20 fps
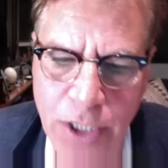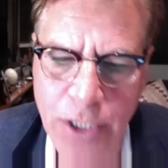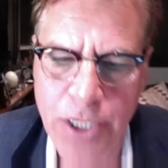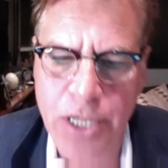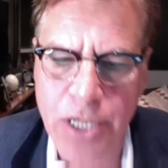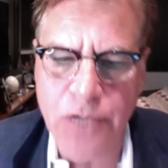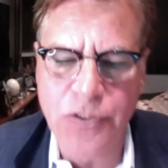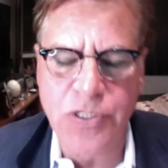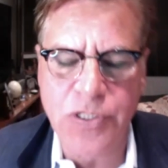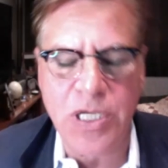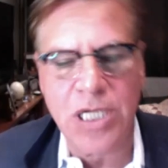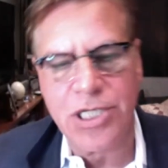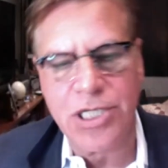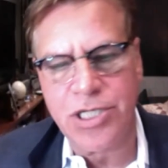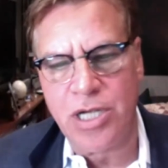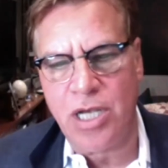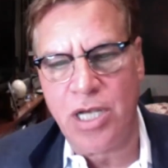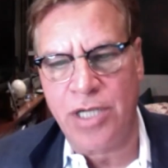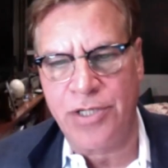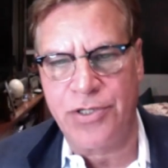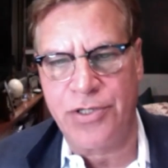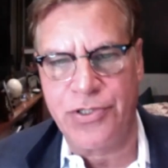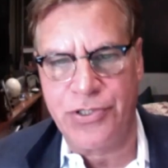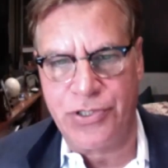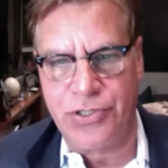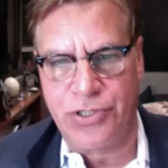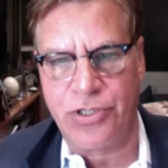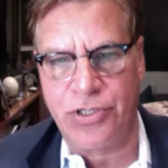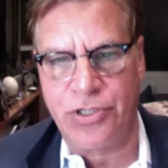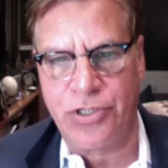you know, Sacha
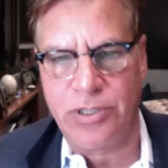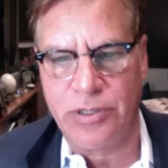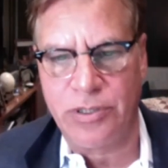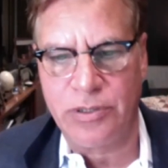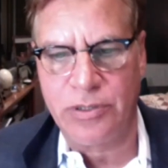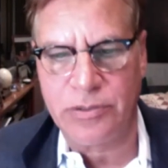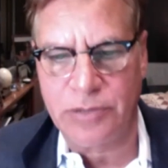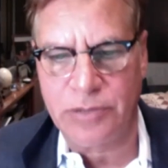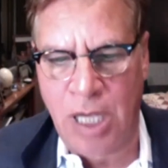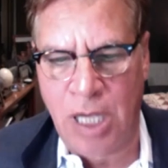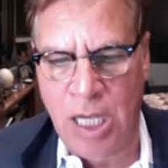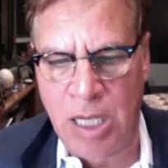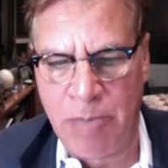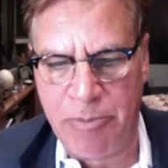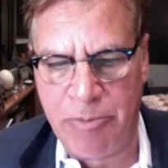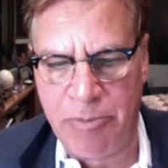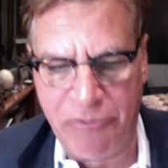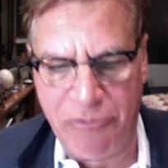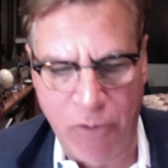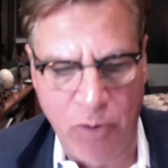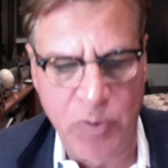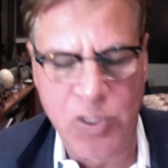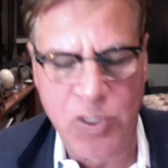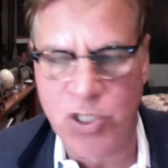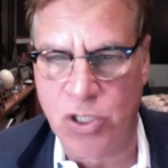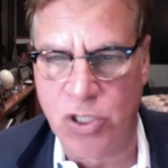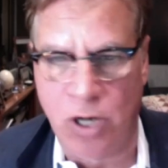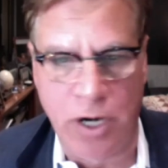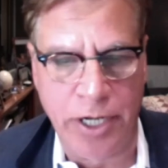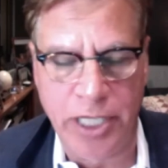understood uh, before we
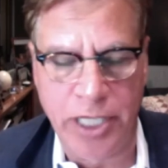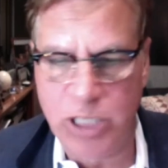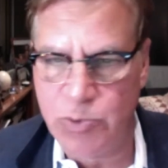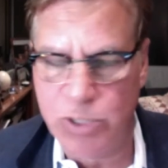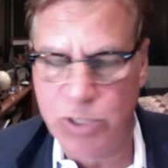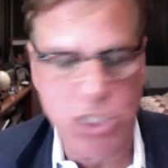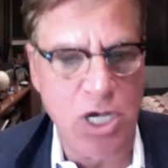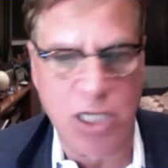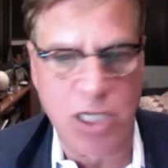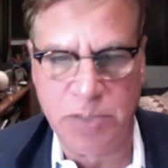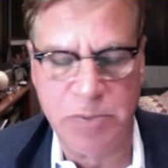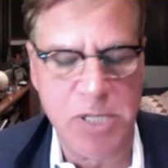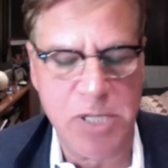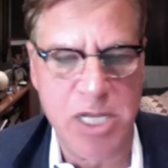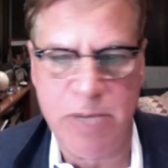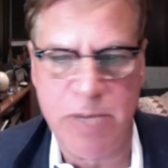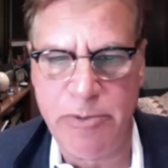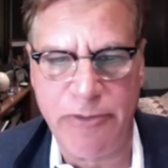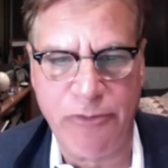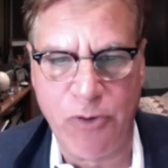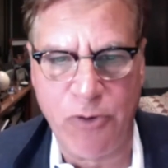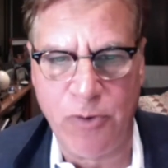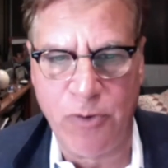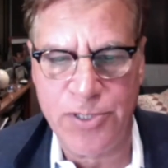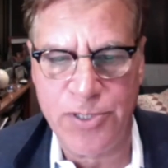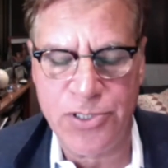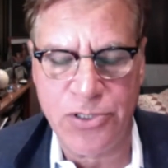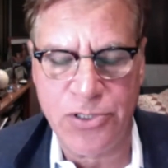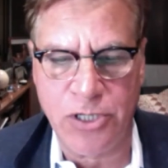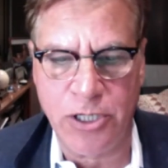started, because we talked plenty before we
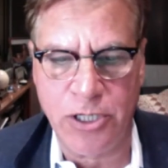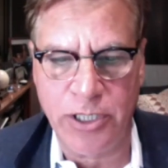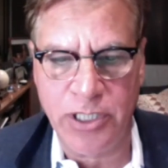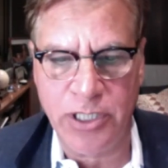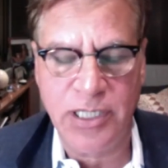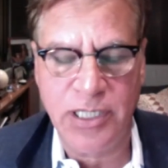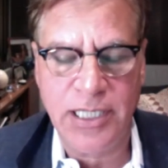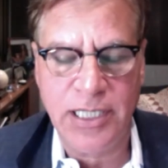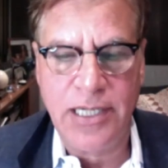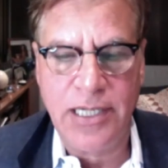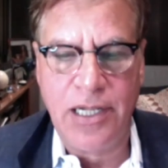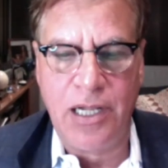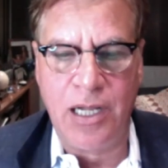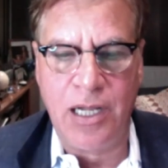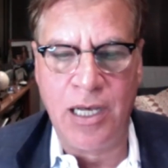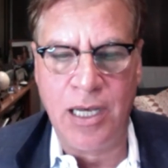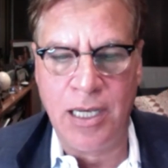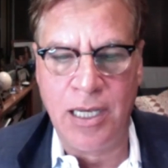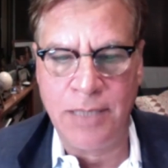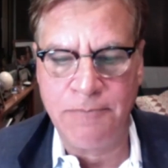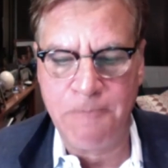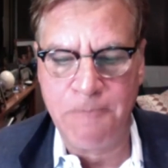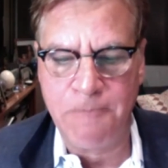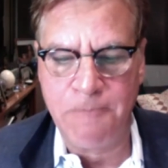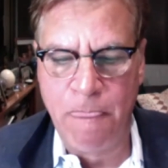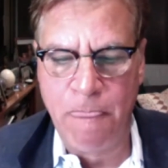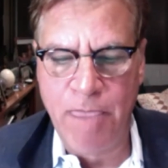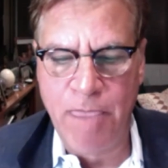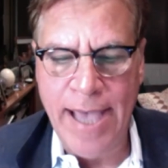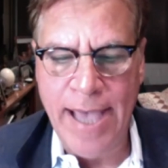started,
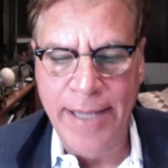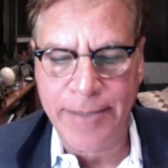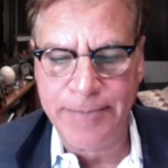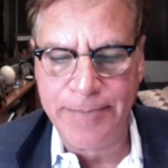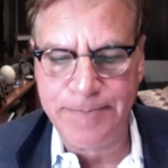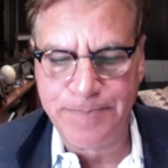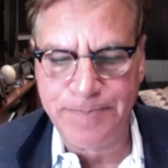um, that